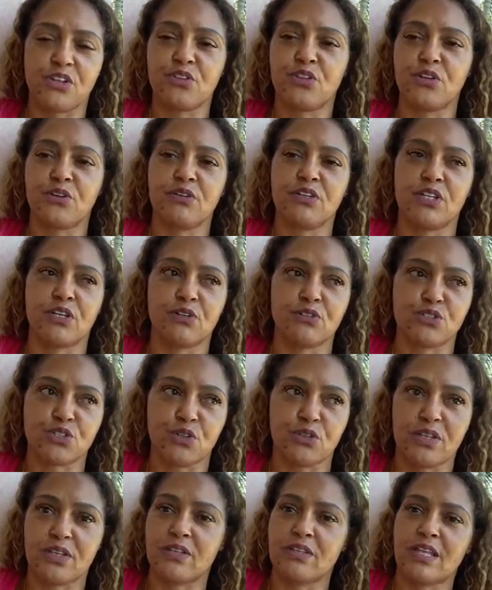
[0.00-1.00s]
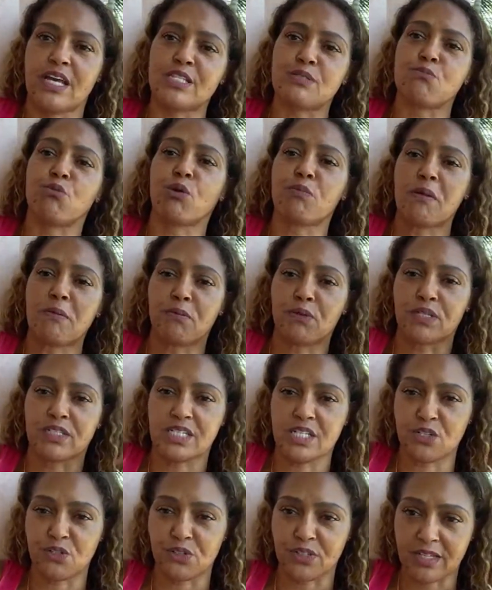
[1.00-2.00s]
there, you know, so that as more people
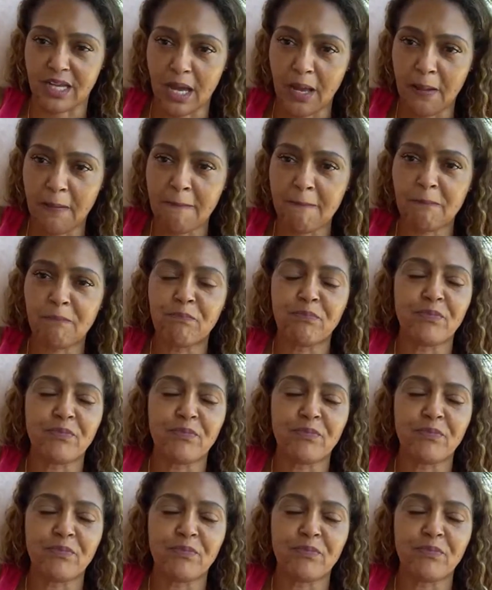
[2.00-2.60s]
continue to come